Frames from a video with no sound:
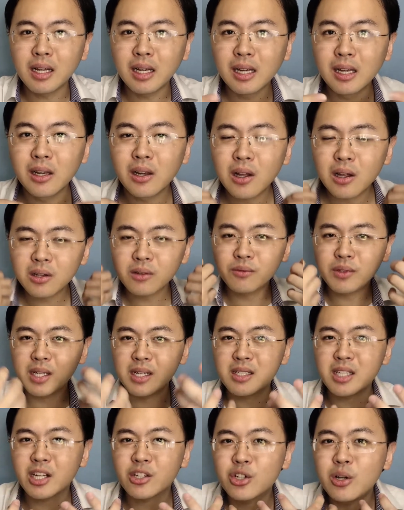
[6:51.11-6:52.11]
a lot of it
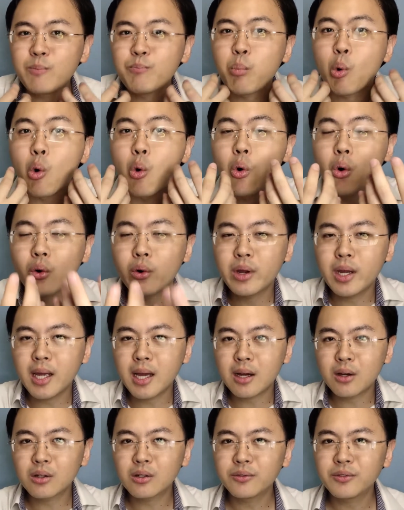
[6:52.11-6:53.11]
is actually pouring
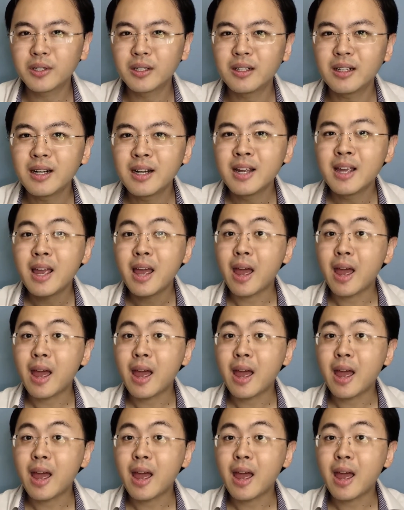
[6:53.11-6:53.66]
out of her,